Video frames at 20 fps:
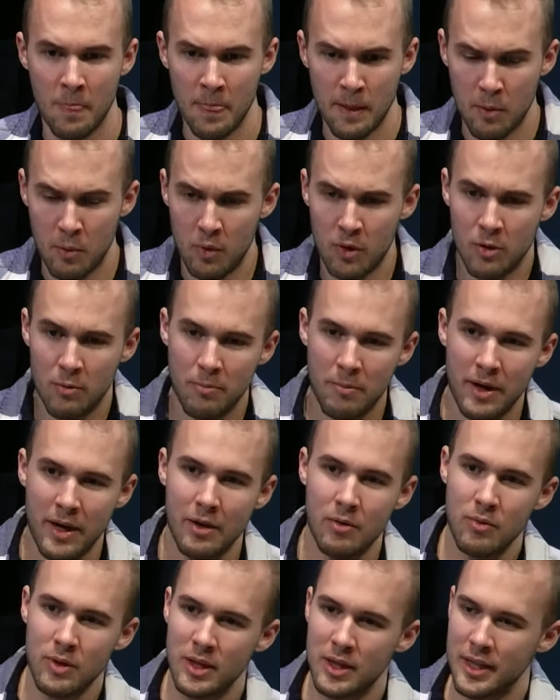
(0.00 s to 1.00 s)
Will my
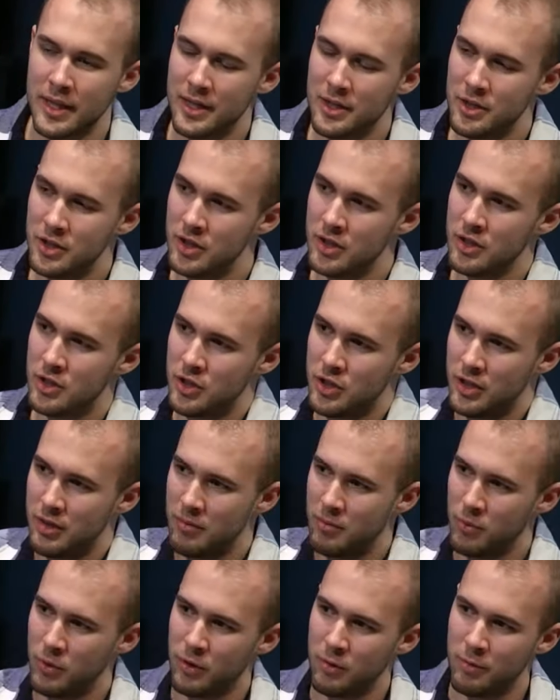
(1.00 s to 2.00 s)

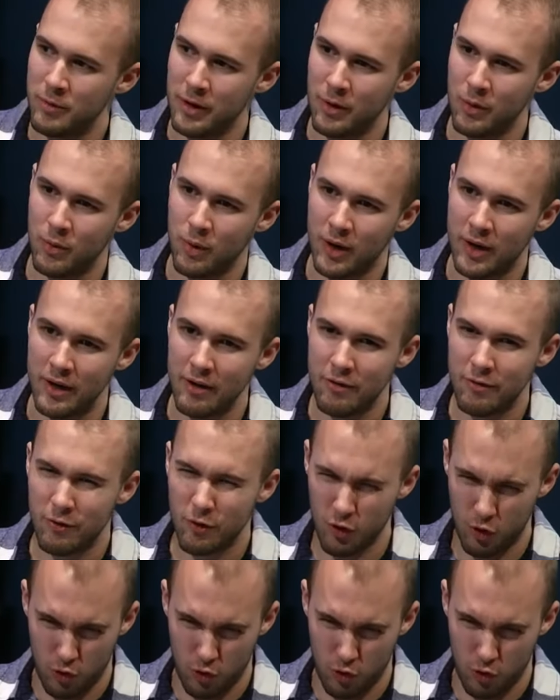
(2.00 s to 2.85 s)
relationship with my wife